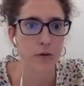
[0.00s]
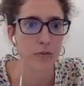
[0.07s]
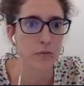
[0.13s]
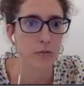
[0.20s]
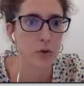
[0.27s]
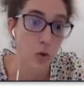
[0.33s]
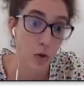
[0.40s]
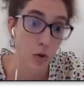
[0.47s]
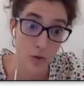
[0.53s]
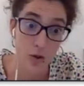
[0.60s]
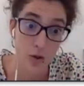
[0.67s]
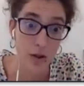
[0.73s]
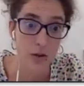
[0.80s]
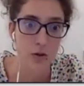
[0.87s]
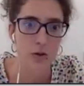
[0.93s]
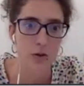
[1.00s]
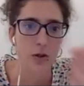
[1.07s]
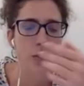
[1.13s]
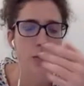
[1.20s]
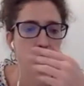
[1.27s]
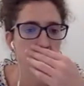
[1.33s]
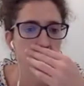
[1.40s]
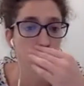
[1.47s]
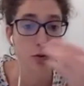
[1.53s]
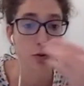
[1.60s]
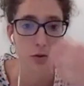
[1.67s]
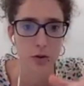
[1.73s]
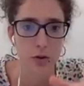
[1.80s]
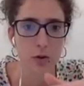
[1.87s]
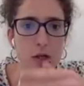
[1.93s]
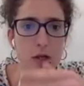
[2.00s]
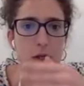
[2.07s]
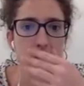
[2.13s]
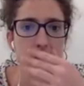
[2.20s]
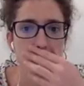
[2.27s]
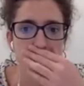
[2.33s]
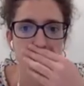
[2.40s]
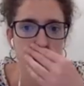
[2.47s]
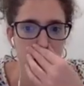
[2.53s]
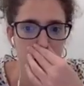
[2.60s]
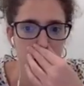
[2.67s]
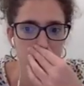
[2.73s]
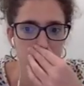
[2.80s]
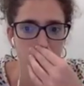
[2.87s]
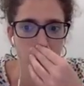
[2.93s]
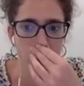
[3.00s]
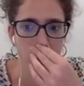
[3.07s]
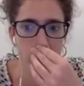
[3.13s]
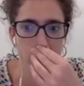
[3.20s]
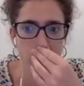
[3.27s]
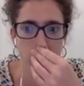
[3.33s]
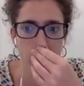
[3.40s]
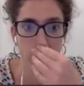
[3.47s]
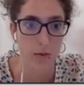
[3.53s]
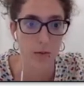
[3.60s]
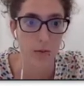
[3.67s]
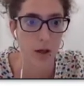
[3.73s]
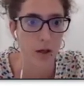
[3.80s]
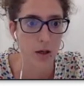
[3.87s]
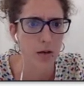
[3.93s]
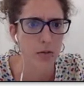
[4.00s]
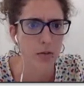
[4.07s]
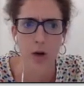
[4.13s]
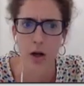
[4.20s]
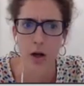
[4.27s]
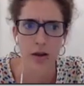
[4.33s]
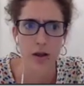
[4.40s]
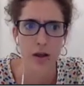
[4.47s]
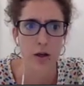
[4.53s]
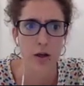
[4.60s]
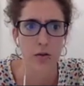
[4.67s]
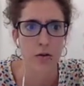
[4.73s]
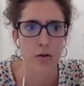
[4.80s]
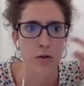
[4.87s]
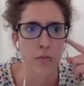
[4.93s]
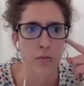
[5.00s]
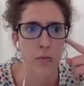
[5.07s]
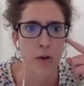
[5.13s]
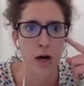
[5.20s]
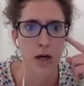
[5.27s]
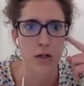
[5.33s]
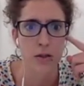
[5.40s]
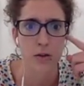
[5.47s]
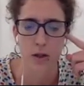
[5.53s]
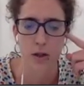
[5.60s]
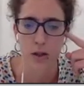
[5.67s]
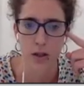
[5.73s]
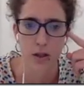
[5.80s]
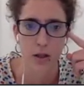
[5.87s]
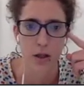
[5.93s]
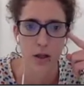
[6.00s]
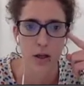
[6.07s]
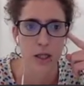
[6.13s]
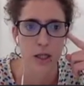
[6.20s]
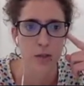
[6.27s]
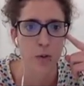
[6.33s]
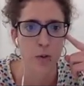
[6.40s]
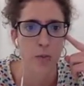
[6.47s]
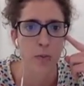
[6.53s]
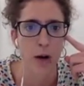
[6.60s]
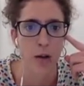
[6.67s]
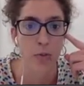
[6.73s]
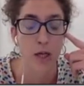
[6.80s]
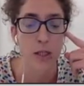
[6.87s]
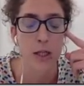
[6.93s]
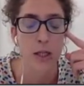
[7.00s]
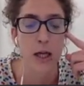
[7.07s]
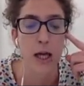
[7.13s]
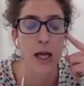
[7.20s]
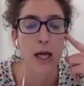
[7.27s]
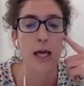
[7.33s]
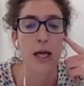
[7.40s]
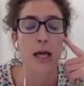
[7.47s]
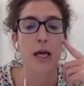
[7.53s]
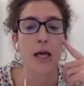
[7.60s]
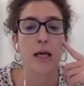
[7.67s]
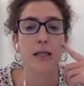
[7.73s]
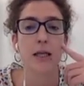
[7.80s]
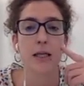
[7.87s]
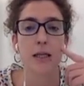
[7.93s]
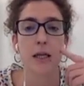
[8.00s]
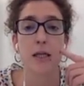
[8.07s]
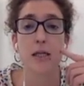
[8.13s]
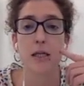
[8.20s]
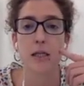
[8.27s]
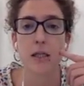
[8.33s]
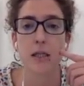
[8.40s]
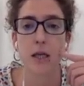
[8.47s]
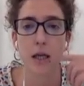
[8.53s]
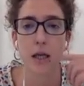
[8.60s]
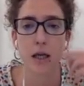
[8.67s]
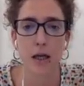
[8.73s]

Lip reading: 2022, so this year, as a paper, I think on March has been published, that is a